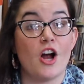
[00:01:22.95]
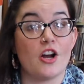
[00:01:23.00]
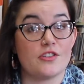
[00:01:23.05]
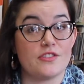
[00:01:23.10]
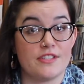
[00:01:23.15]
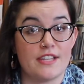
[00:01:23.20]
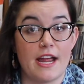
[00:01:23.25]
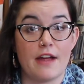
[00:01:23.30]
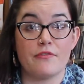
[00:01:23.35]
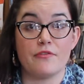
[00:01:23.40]

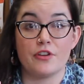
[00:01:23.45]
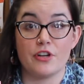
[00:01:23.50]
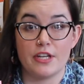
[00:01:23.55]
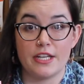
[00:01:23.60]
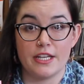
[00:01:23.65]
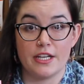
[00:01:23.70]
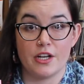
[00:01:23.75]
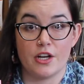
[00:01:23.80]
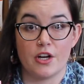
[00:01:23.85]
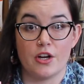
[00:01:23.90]
Our staff are
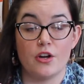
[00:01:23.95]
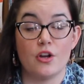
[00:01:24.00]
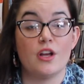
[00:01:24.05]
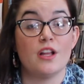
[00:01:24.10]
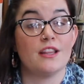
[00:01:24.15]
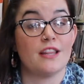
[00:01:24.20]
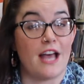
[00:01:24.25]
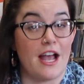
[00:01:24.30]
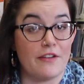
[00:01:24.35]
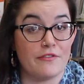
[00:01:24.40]
here,
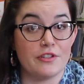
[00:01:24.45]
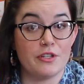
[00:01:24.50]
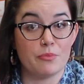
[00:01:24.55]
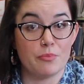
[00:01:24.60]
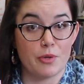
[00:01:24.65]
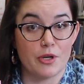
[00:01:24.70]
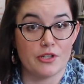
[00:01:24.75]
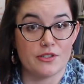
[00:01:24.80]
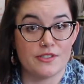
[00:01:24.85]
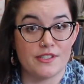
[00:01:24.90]
live and
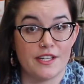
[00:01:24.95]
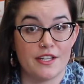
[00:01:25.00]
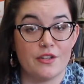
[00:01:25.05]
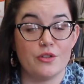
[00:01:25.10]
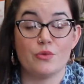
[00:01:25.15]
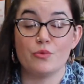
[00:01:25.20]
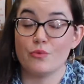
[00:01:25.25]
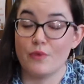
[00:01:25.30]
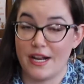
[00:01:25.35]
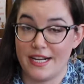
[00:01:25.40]
in
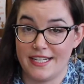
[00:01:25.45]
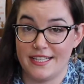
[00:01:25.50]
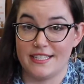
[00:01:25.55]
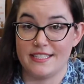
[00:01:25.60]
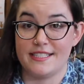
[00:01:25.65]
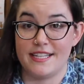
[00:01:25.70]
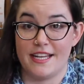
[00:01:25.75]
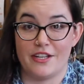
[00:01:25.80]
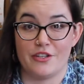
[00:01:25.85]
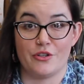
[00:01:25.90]
person, ready
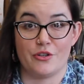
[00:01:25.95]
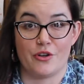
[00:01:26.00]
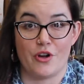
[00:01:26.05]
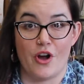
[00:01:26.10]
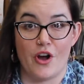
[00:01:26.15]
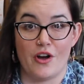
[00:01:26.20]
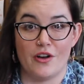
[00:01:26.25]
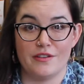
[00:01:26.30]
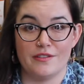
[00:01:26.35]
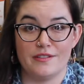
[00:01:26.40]
to take your
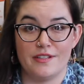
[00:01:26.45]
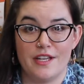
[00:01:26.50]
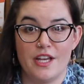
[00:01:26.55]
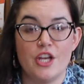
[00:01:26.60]
call.